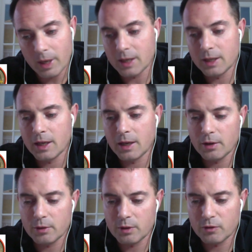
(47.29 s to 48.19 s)
I didn't get any
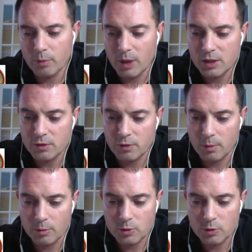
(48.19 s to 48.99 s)
other information from him.